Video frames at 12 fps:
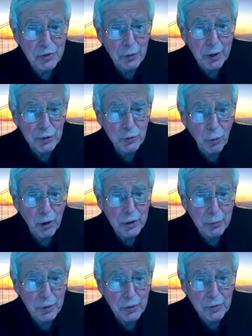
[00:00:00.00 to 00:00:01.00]

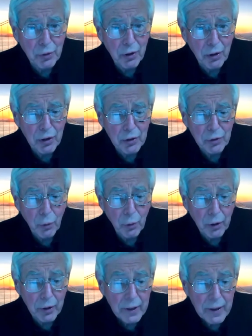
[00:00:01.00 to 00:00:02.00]
groundwater withdrawal,
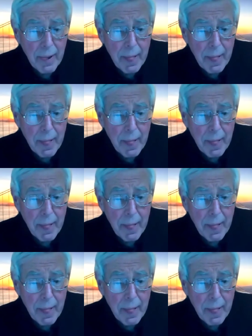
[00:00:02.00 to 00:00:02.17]
or